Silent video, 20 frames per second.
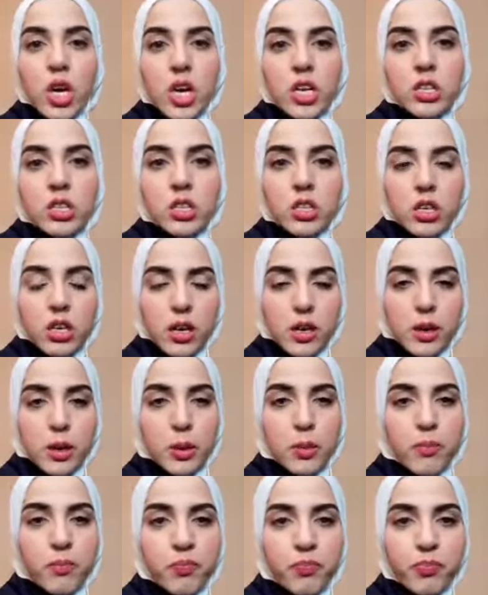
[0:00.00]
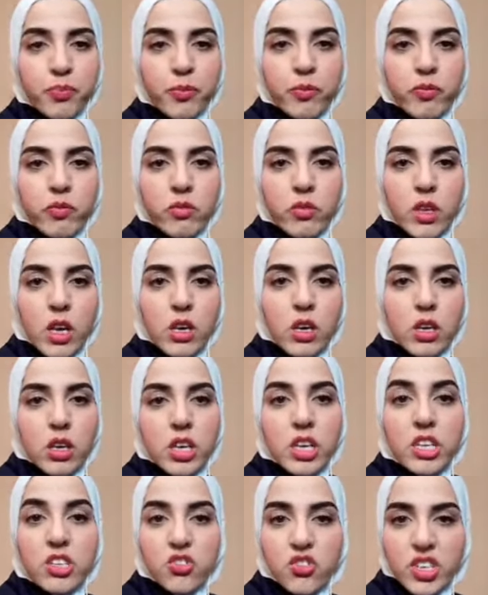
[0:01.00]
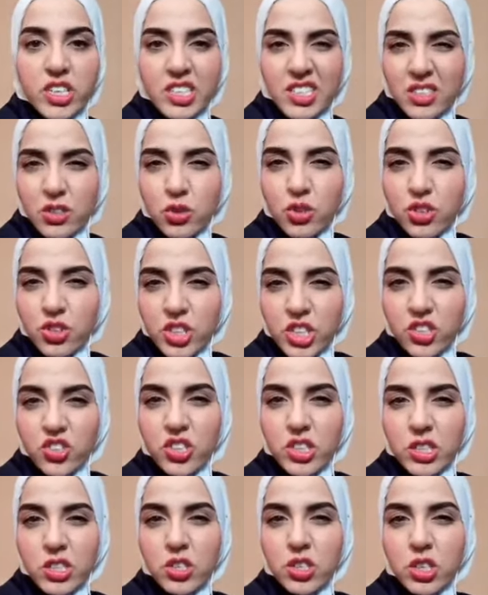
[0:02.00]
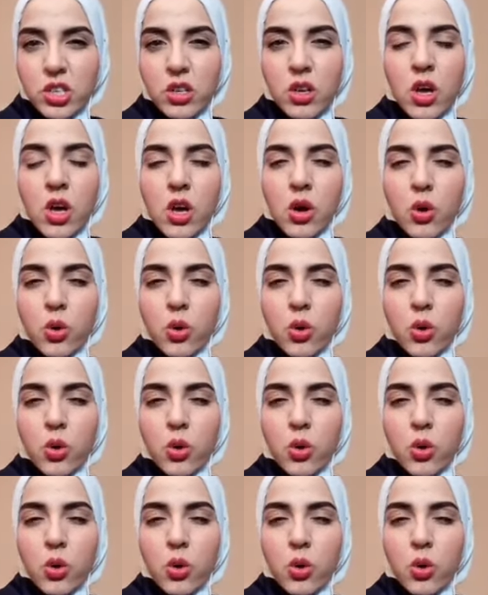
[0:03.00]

not um, congest your digestion